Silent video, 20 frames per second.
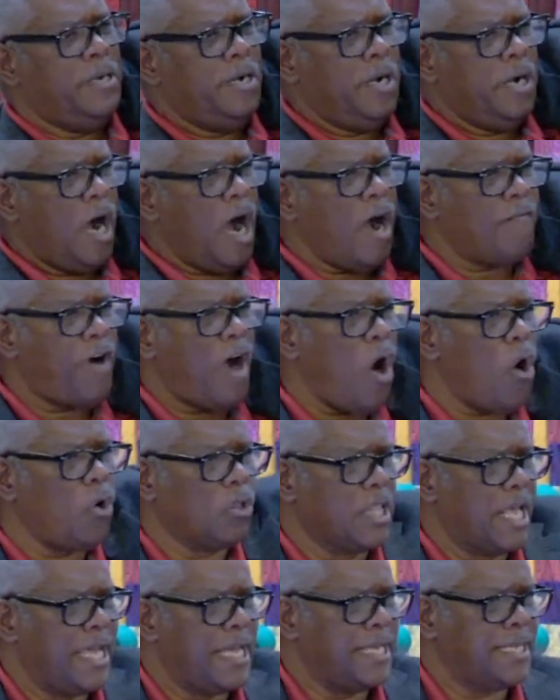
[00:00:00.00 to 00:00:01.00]
of
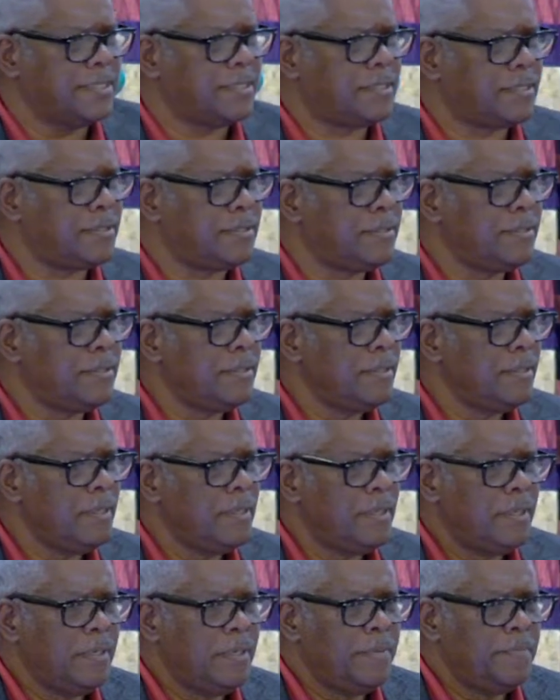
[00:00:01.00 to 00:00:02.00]
holies
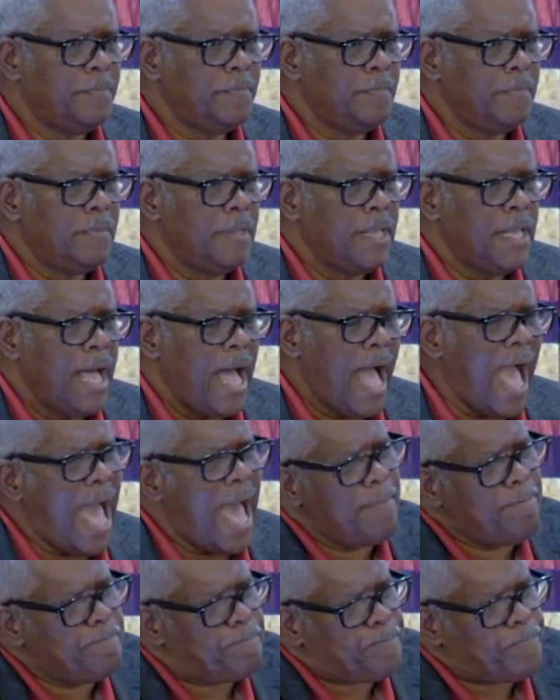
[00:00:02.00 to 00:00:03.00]

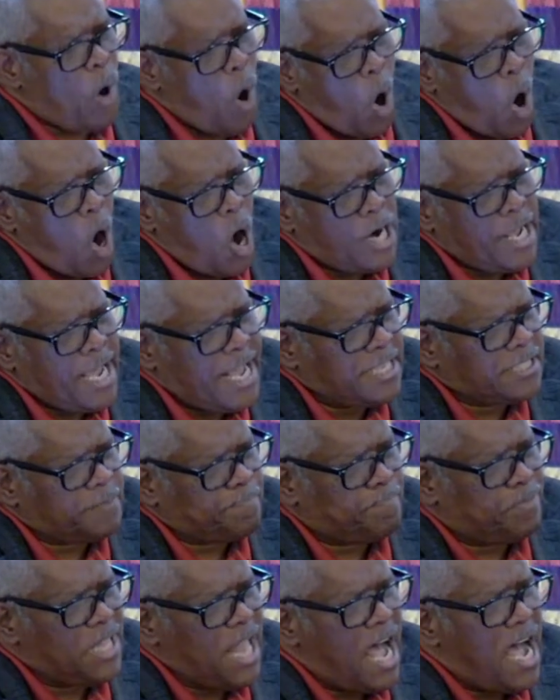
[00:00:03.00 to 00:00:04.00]
and poured his
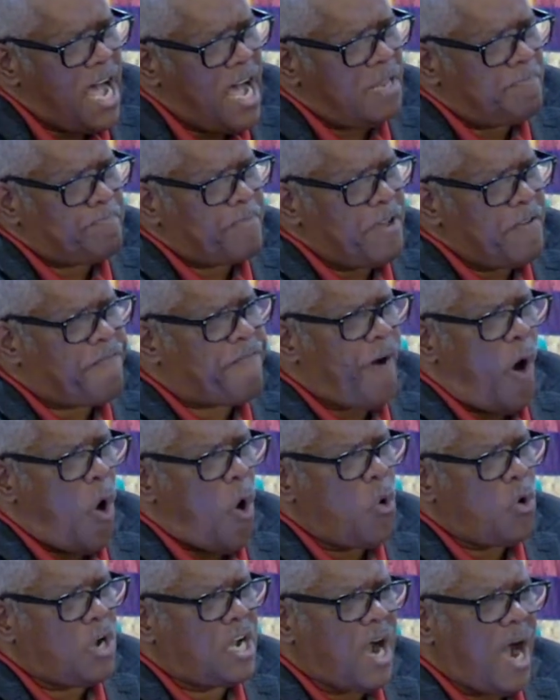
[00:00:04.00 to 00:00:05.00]
blood
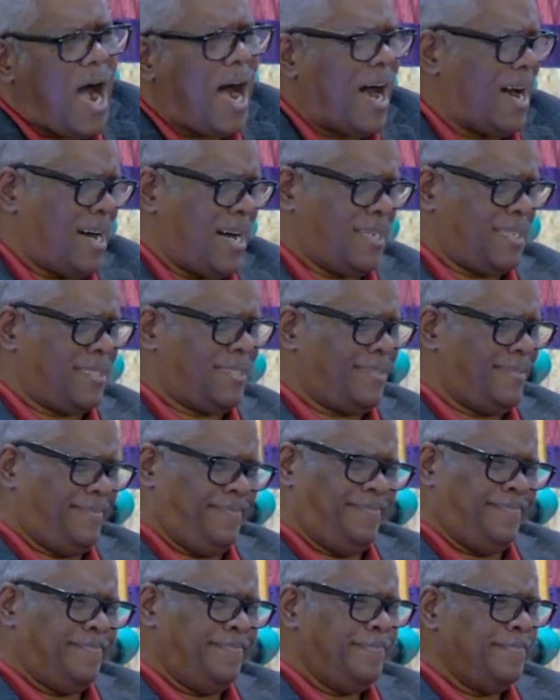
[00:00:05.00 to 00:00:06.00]
before God.
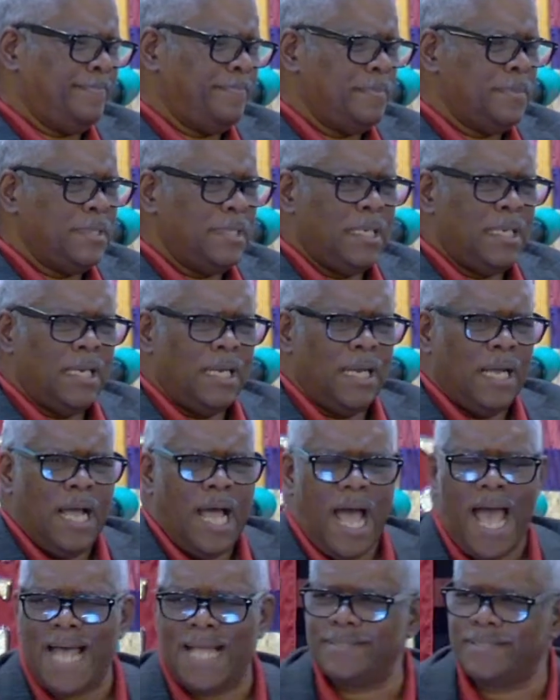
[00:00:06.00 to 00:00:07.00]

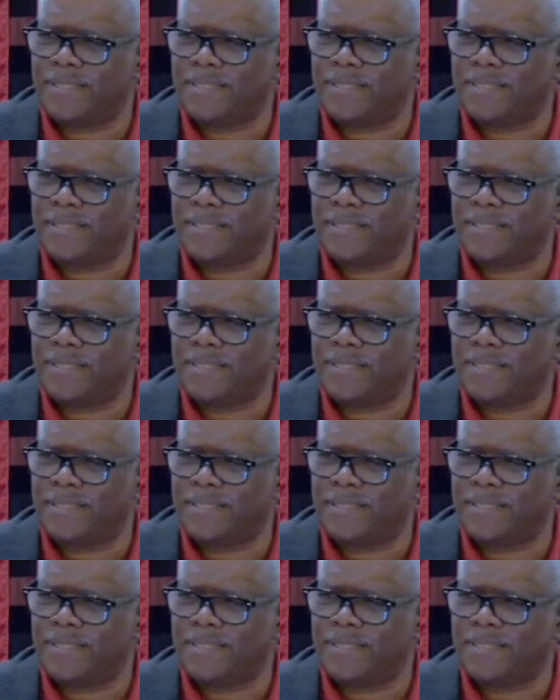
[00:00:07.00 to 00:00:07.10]
And